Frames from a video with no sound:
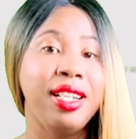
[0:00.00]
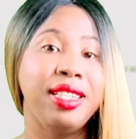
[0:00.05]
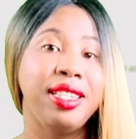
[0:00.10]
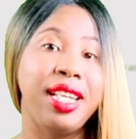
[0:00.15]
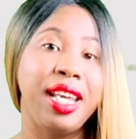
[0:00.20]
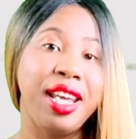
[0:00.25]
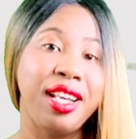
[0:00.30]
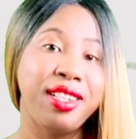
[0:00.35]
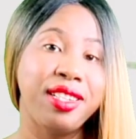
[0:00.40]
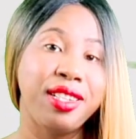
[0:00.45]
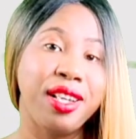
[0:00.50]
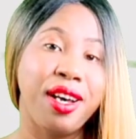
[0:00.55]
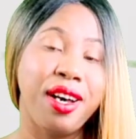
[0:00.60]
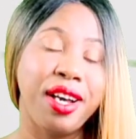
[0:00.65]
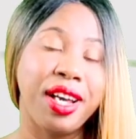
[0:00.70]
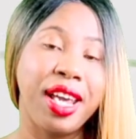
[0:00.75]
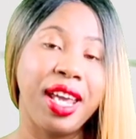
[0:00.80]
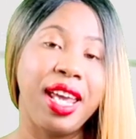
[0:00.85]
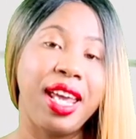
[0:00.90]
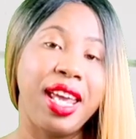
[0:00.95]

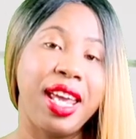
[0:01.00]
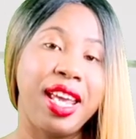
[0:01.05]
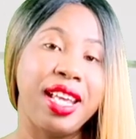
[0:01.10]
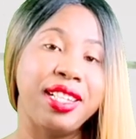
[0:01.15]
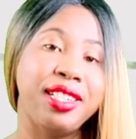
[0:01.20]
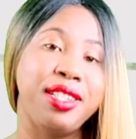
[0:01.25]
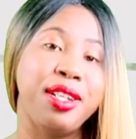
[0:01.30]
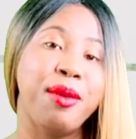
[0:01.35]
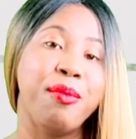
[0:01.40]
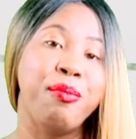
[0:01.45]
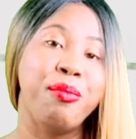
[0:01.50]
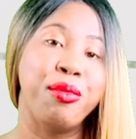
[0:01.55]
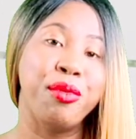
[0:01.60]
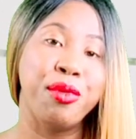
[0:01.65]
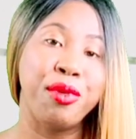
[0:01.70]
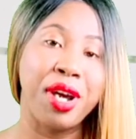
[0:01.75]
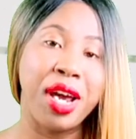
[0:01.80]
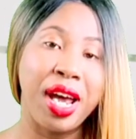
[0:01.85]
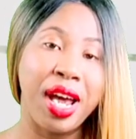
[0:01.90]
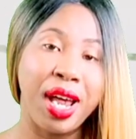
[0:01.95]
TikTok is the
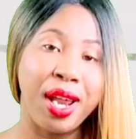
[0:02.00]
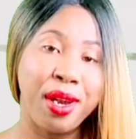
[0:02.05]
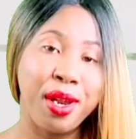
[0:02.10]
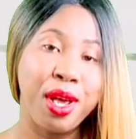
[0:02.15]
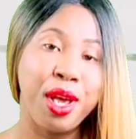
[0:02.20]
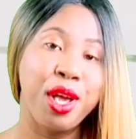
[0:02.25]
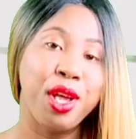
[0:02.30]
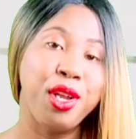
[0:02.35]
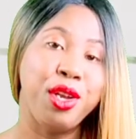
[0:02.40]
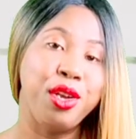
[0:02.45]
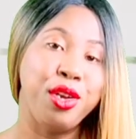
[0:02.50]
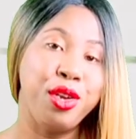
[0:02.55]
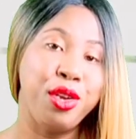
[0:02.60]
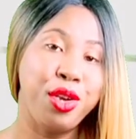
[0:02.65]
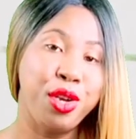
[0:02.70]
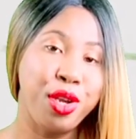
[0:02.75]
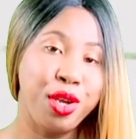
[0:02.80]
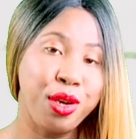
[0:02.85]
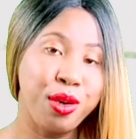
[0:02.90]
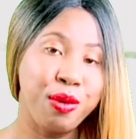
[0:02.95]
brand
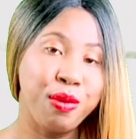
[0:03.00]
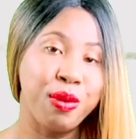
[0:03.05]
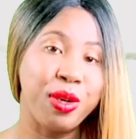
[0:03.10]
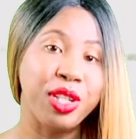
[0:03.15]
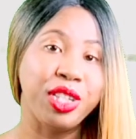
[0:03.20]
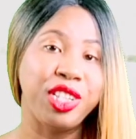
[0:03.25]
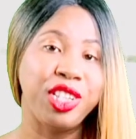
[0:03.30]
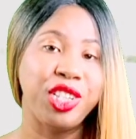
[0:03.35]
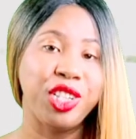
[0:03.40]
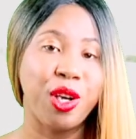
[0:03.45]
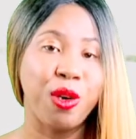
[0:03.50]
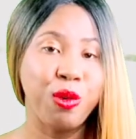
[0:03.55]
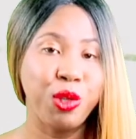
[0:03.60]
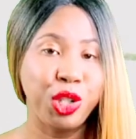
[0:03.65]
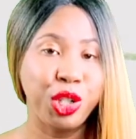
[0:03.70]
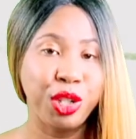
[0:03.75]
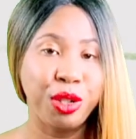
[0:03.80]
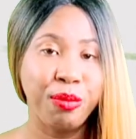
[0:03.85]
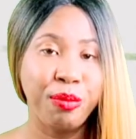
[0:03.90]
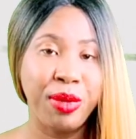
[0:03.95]
new
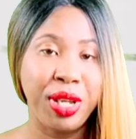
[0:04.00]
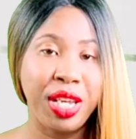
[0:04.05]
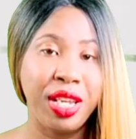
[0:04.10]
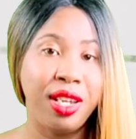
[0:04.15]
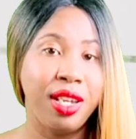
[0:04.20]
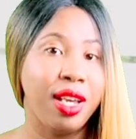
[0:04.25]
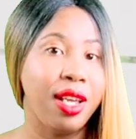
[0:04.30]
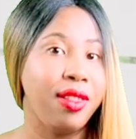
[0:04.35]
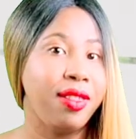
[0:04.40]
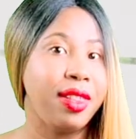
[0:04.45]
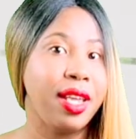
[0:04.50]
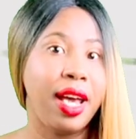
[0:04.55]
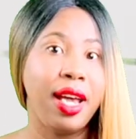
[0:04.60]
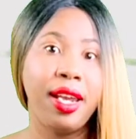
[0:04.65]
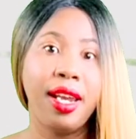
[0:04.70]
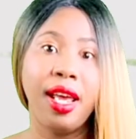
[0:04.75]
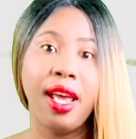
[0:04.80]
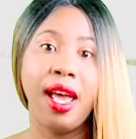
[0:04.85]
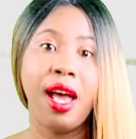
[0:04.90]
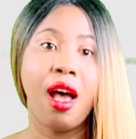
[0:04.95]
social media
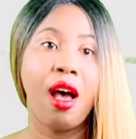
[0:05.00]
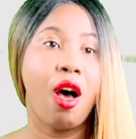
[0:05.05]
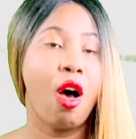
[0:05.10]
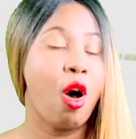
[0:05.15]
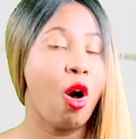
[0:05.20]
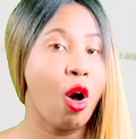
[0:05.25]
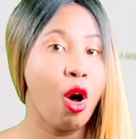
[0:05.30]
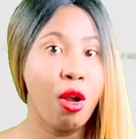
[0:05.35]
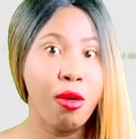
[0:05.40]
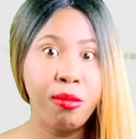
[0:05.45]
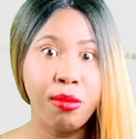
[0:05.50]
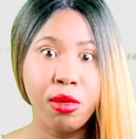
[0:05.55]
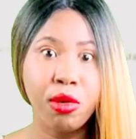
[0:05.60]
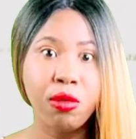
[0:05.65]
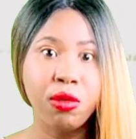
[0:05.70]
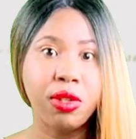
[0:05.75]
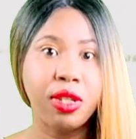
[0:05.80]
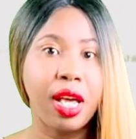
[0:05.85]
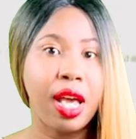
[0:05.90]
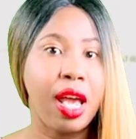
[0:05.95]
that
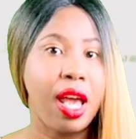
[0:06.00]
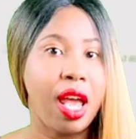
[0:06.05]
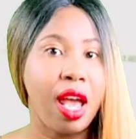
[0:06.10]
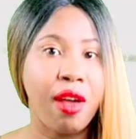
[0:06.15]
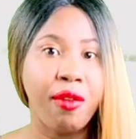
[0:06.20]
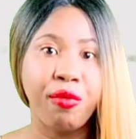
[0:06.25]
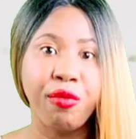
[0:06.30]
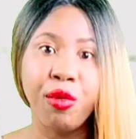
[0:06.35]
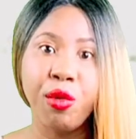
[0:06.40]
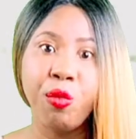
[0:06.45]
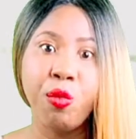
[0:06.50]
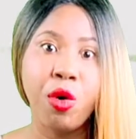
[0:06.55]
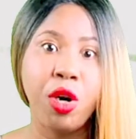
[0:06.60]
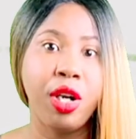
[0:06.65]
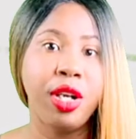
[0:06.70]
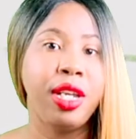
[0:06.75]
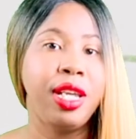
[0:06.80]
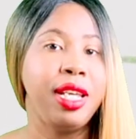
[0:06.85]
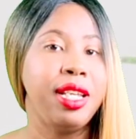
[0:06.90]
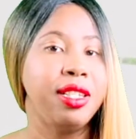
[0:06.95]
almost
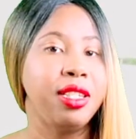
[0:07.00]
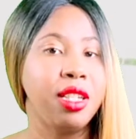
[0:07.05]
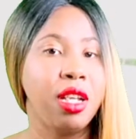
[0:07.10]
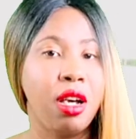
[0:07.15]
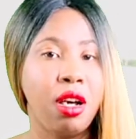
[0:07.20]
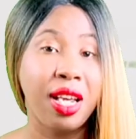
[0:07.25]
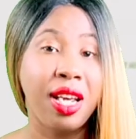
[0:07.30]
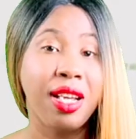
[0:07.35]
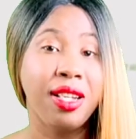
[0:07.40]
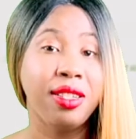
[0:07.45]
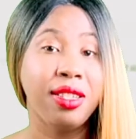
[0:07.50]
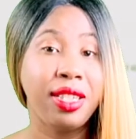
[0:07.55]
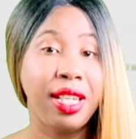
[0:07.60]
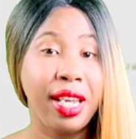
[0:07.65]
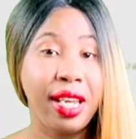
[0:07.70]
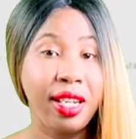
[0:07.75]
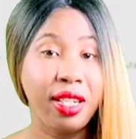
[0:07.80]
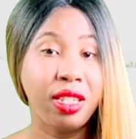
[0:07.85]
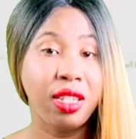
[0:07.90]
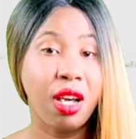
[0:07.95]
everyone is on.
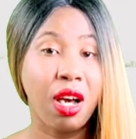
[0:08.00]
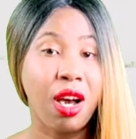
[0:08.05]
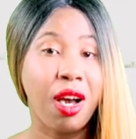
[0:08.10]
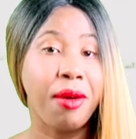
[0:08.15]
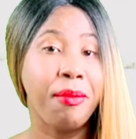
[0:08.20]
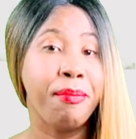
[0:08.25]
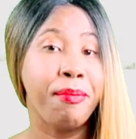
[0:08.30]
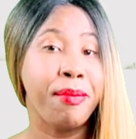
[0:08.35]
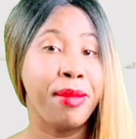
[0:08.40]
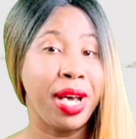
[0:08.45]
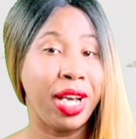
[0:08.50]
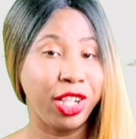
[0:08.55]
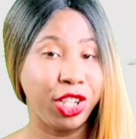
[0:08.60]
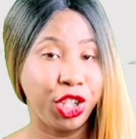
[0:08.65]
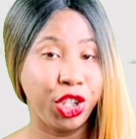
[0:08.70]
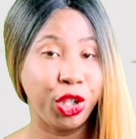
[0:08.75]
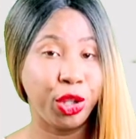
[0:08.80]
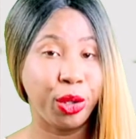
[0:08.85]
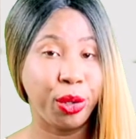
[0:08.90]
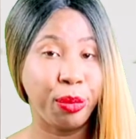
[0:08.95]
TikTok
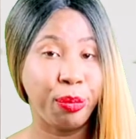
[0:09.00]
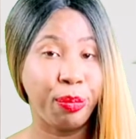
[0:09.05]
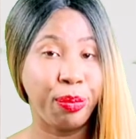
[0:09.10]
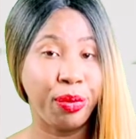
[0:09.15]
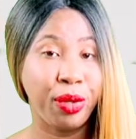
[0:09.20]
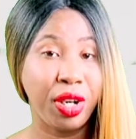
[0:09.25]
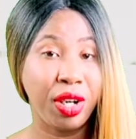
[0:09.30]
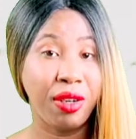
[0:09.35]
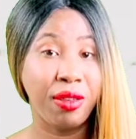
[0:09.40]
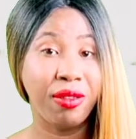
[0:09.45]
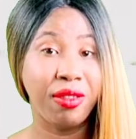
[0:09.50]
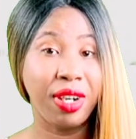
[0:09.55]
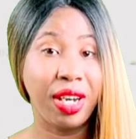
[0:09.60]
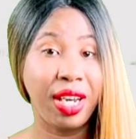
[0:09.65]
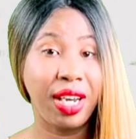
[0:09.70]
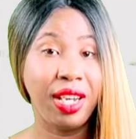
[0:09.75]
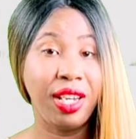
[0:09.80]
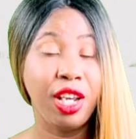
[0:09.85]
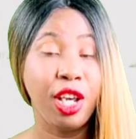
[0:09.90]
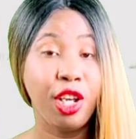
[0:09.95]
mashup,
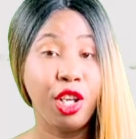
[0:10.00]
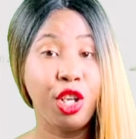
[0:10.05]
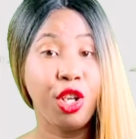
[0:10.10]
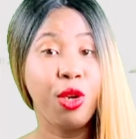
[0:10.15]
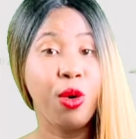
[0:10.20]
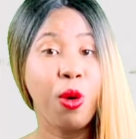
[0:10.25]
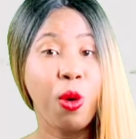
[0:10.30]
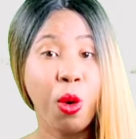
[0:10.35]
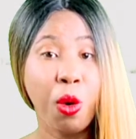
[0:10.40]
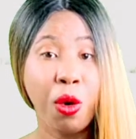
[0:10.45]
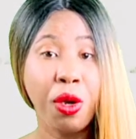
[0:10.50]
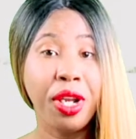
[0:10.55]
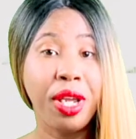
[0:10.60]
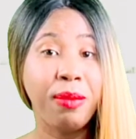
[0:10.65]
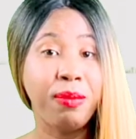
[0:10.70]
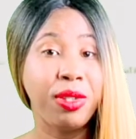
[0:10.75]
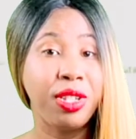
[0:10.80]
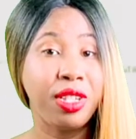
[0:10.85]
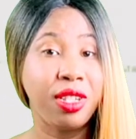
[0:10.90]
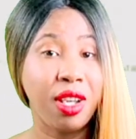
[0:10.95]
right? You know, all
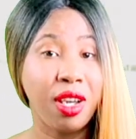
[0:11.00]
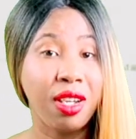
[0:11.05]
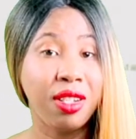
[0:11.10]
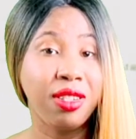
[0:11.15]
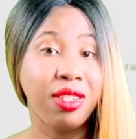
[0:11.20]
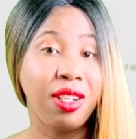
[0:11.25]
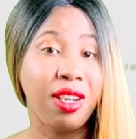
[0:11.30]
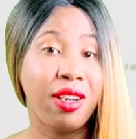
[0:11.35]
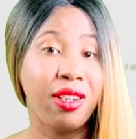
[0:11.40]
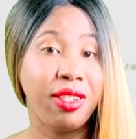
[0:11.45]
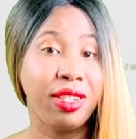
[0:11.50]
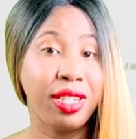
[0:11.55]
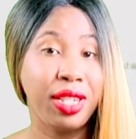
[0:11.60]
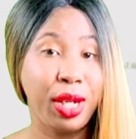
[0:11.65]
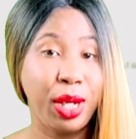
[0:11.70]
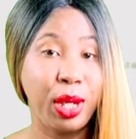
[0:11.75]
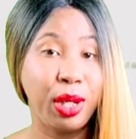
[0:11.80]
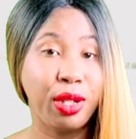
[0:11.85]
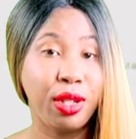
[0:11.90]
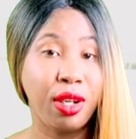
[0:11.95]
them songs on
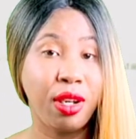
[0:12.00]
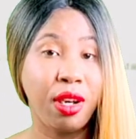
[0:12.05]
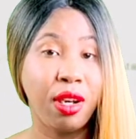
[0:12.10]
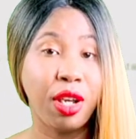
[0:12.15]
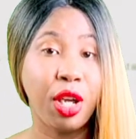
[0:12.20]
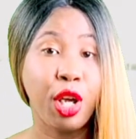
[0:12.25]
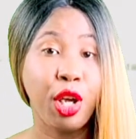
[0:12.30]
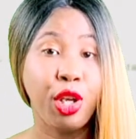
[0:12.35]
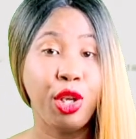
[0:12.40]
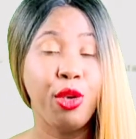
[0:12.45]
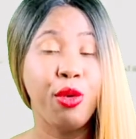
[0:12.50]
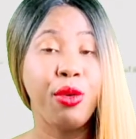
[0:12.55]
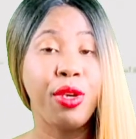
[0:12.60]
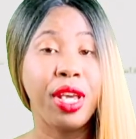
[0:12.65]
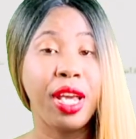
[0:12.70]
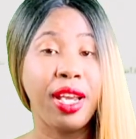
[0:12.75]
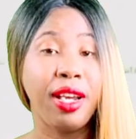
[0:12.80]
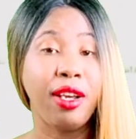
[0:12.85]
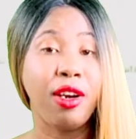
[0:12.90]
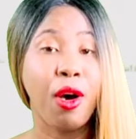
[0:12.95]
TikTok, you
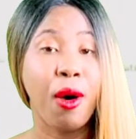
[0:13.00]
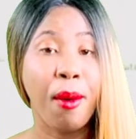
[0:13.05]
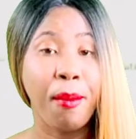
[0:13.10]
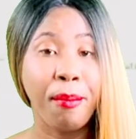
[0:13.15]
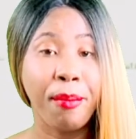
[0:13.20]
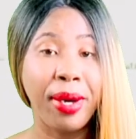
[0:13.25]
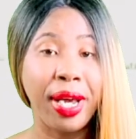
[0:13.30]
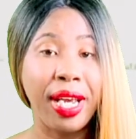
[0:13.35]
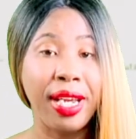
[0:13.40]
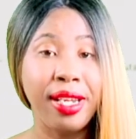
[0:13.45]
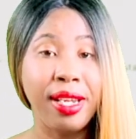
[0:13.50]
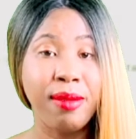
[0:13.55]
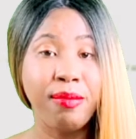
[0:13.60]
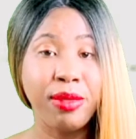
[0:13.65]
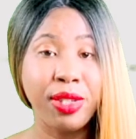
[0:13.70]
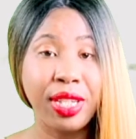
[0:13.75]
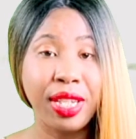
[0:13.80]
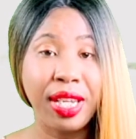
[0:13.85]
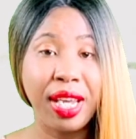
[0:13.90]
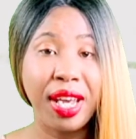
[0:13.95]
can combine
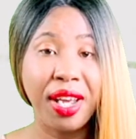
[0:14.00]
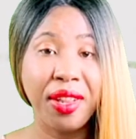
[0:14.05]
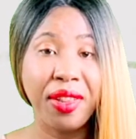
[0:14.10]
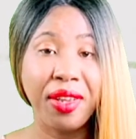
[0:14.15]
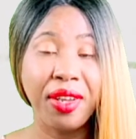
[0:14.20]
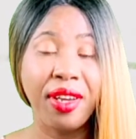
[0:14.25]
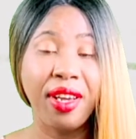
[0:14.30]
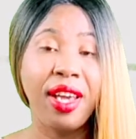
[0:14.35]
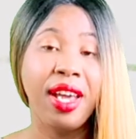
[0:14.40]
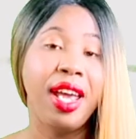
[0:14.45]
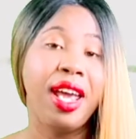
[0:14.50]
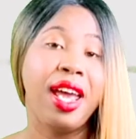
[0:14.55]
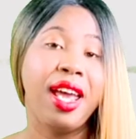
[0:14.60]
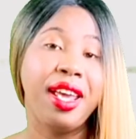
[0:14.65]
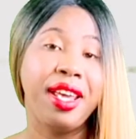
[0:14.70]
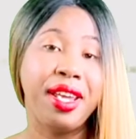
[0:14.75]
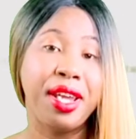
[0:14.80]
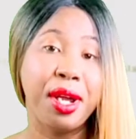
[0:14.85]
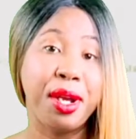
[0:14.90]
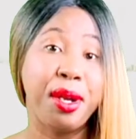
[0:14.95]
them together
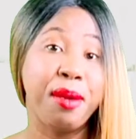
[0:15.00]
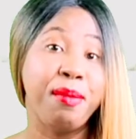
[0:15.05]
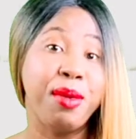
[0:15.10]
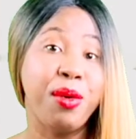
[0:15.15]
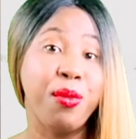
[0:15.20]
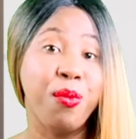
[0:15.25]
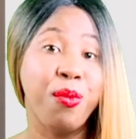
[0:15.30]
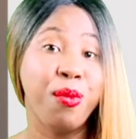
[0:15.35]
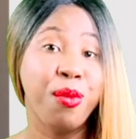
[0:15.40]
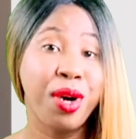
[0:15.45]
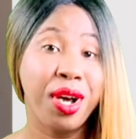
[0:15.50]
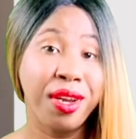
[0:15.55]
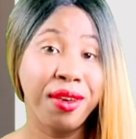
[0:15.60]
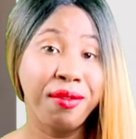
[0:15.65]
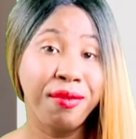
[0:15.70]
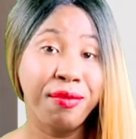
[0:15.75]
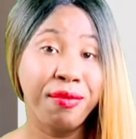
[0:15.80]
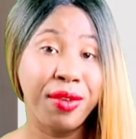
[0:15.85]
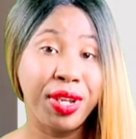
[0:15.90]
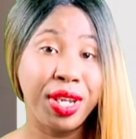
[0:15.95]
and get them in
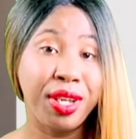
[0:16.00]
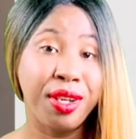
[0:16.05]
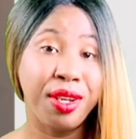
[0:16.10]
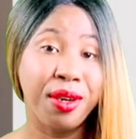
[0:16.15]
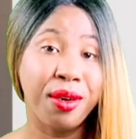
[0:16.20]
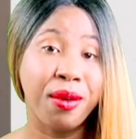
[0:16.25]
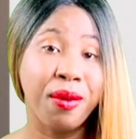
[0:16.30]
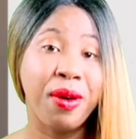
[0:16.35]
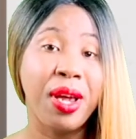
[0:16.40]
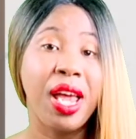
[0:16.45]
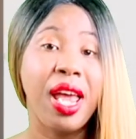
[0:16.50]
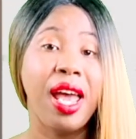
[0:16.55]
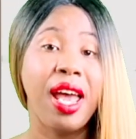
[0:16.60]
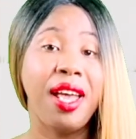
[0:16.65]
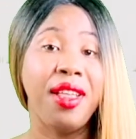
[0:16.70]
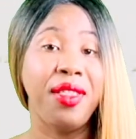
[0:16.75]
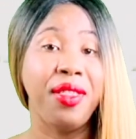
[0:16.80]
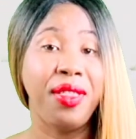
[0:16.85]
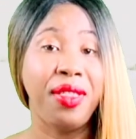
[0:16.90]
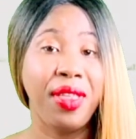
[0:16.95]
one video,
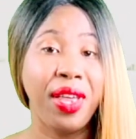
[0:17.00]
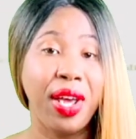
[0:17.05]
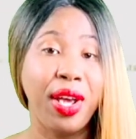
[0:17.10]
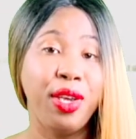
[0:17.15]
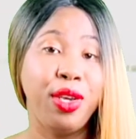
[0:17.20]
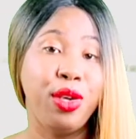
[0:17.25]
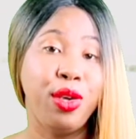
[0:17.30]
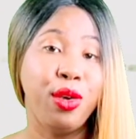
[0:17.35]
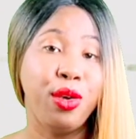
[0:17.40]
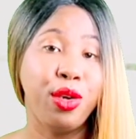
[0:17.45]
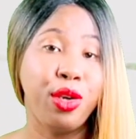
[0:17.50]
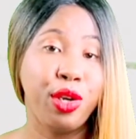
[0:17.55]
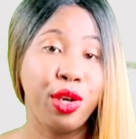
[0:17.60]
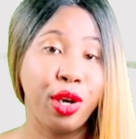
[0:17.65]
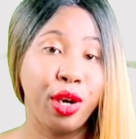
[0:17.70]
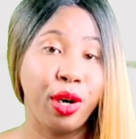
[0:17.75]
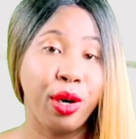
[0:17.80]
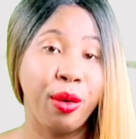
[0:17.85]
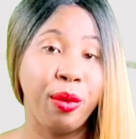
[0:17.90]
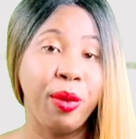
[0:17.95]
and there you
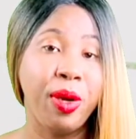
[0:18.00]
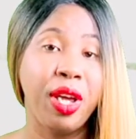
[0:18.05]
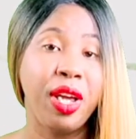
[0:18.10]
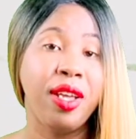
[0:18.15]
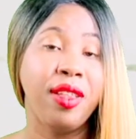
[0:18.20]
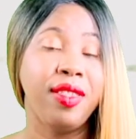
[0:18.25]
go.